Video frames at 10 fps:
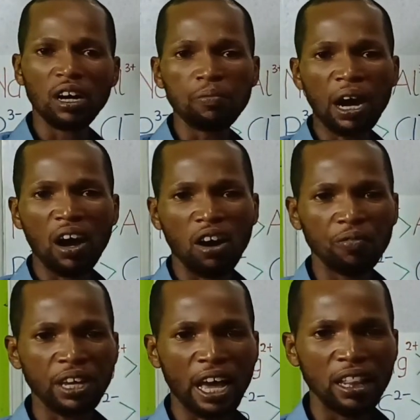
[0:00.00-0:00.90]
number
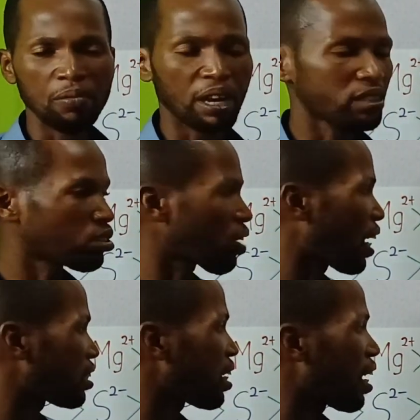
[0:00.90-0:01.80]
of the elements
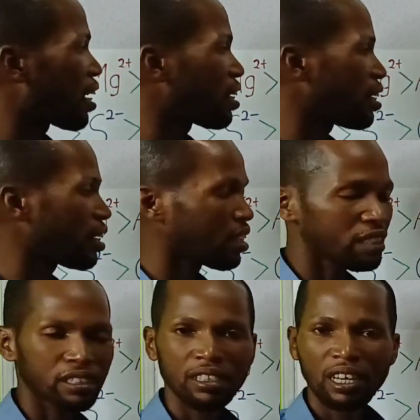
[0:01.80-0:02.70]
right here
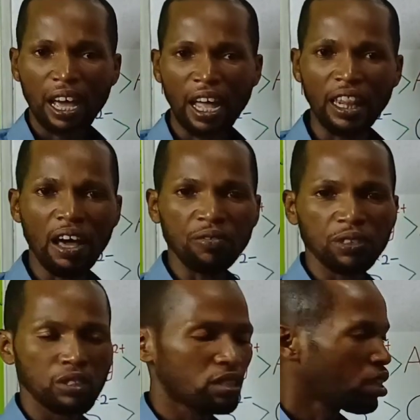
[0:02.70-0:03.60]
is
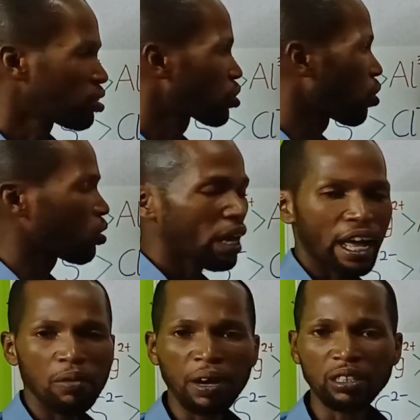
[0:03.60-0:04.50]
11. So
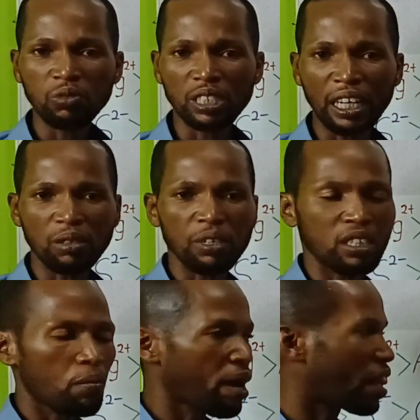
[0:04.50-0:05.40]
element with
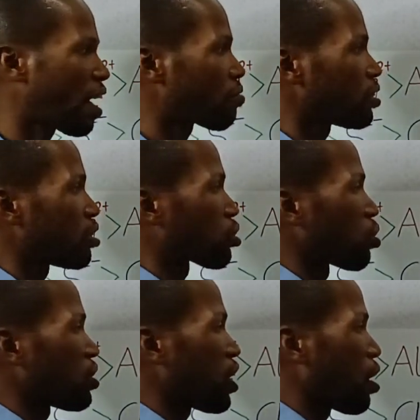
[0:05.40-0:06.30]
atomic number 11 is
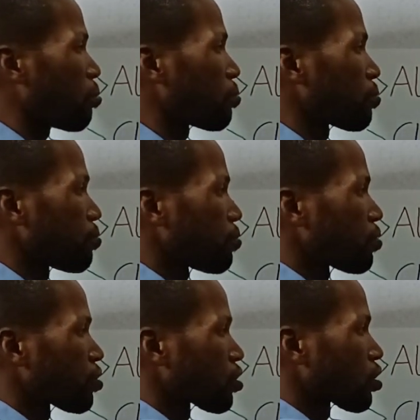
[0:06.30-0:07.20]
sodium.
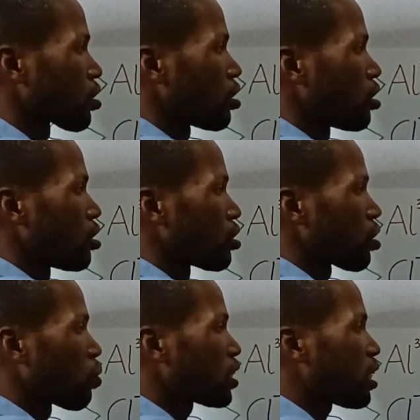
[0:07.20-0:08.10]

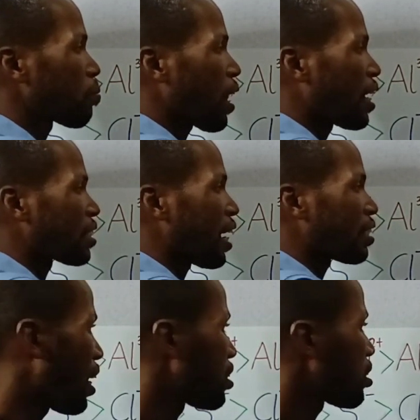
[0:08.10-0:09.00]
So which implies
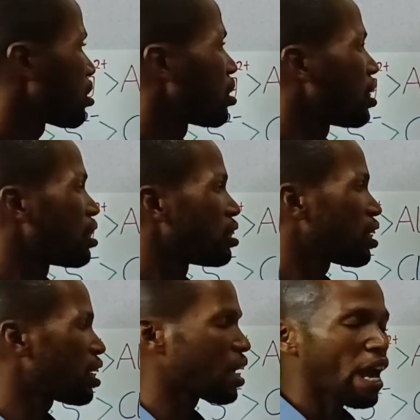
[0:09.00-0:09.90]
that
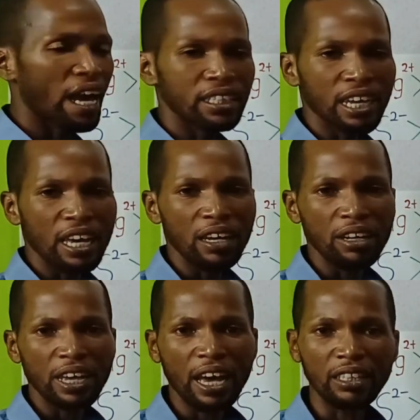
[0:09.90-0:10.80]
the Na
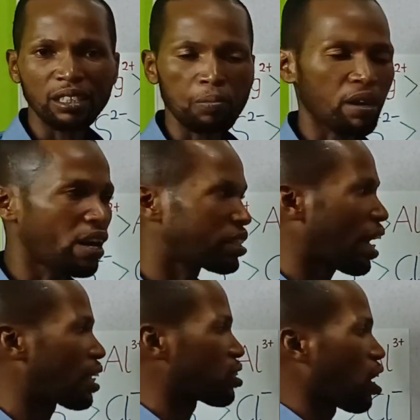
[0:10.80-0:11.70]
here is the parent
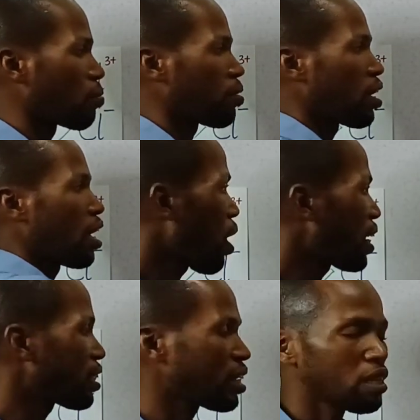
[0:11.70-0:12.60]
atom,
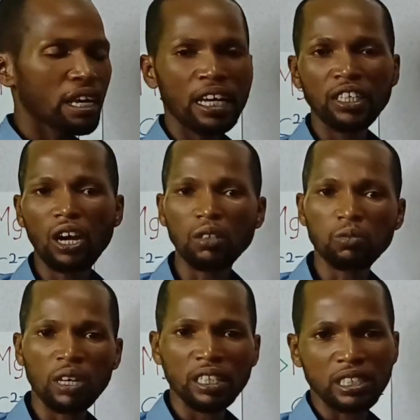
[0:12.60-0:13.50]
while the
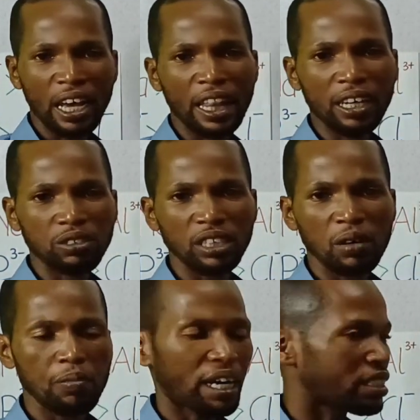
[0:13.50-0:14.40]
ion with electron
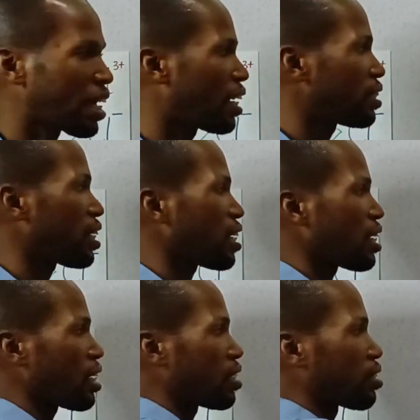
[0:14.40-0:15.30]
number 10
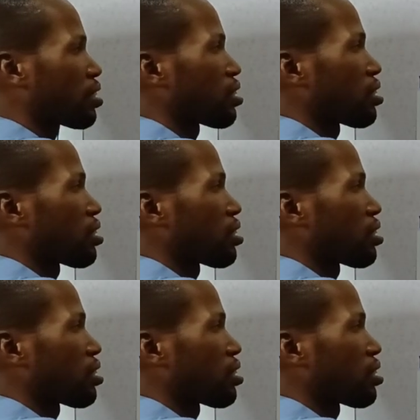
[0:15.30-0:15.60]
is